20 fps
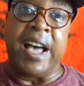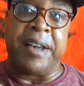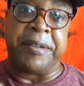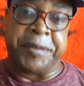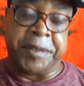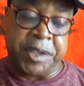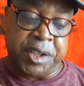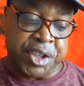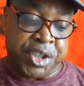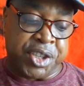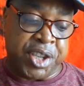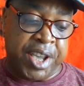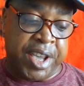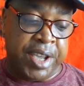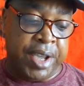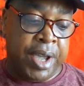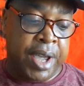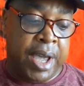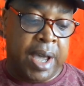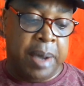to say
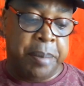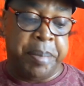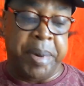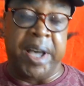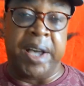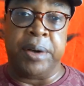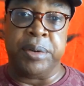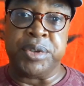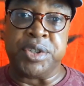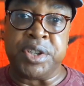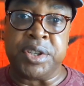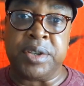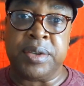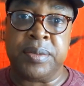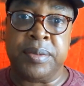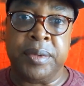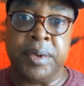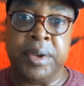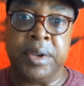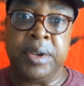about
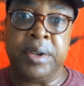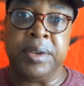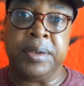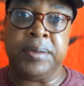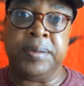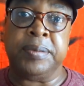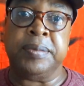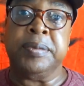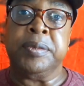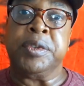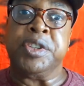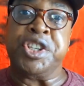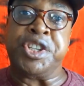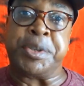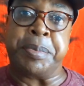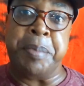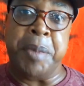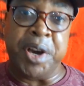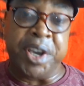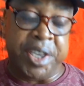this
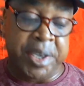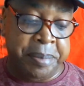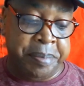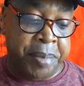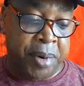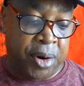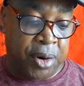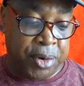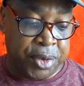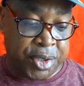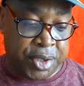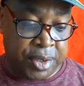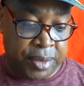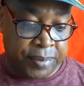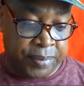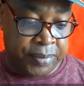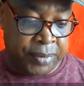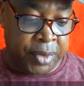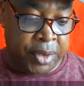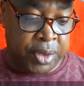monkeypox.
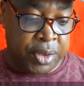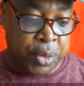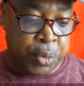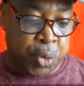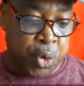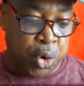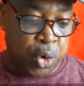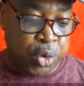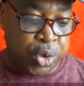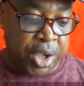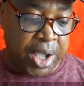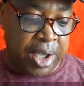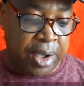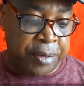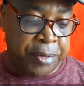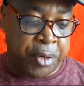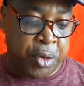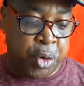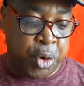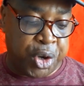The World
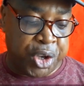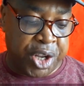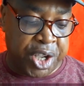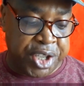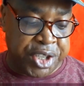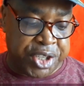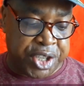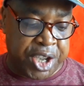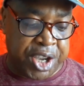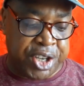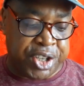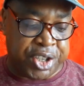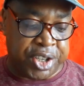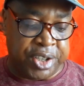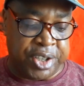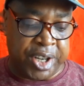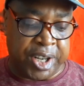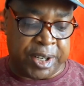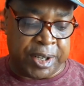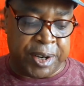Health Organization
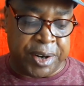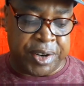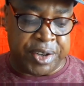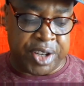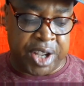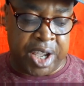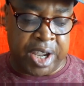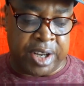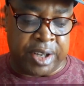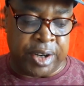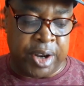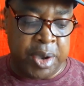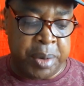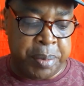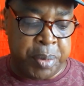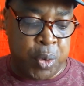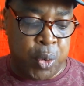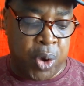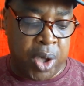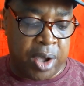declared a
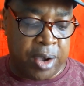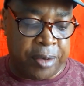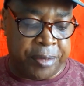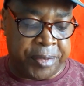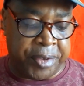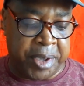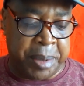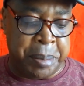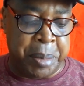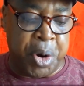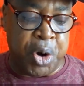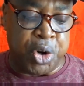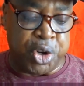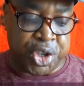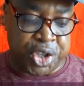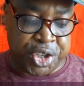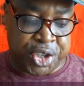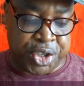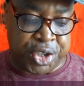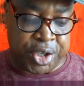global health
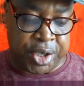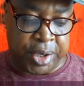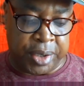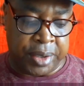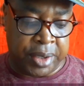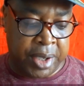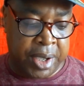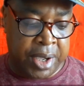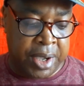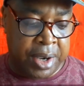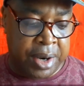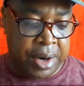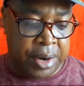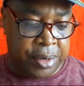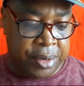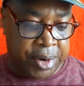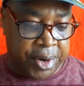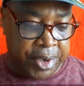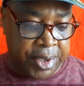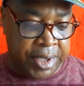emergency,
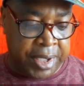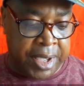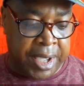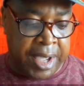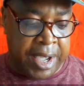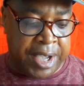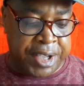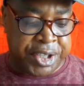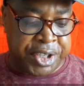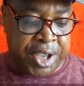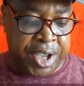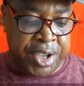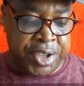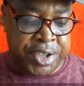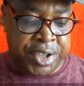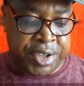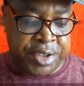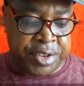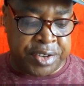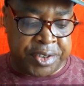right, as
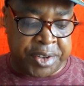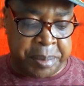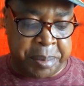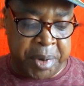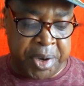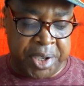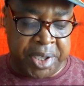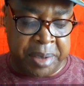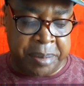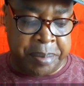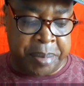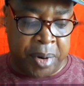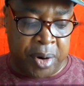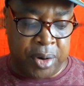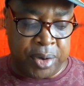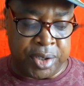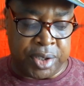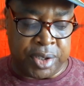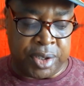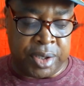cases of the
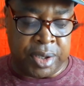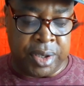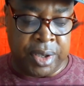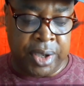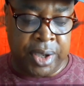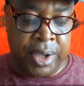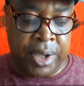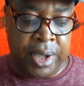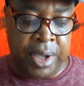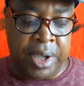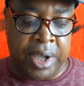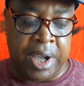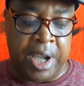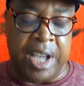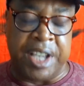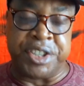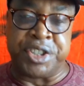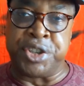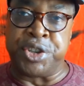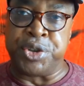monkeypox
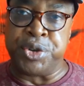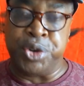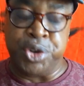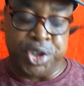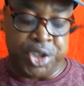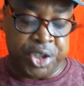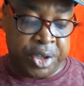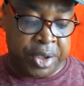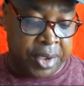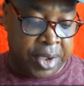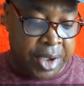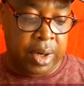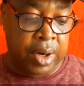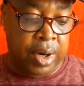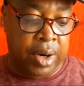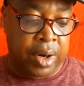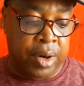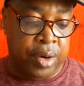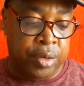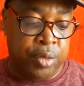has surged.
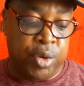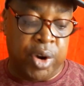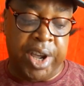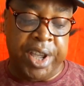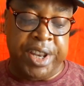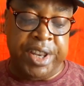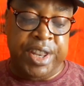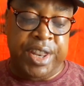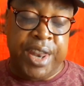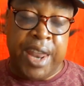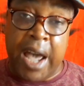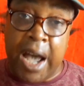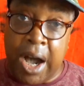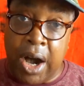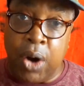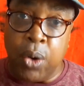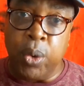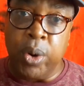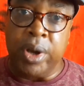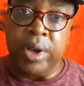Right
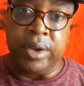now,